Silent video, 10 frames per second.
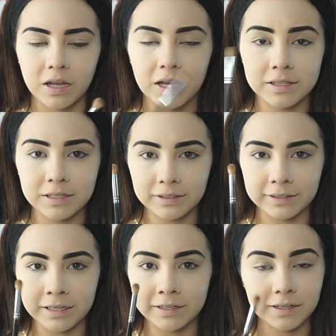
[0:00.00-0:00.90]
it's
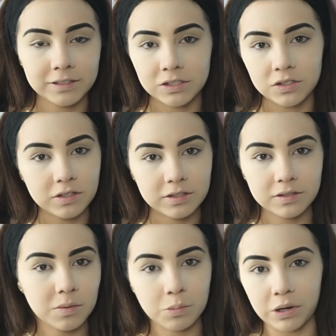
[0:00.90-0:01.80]
clean, it's
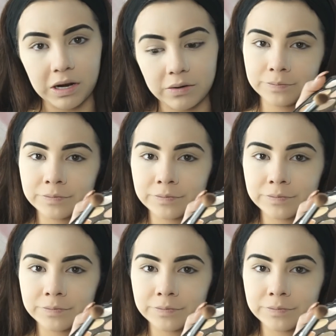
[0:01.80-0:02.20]
just brown.